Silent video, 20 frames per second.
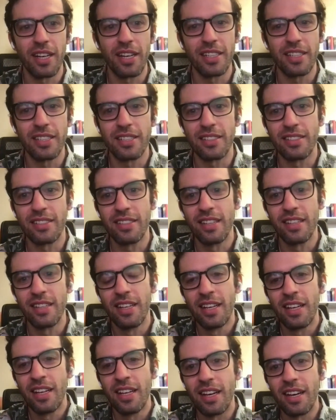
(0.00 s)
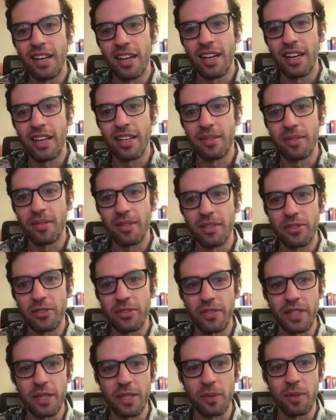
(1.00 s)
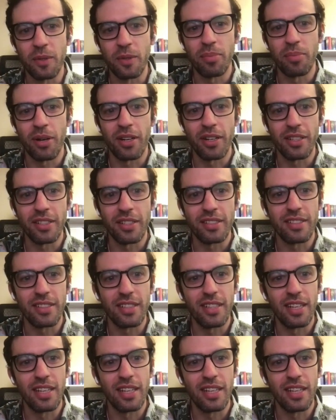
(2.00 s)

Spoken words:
science, sort of equal parts.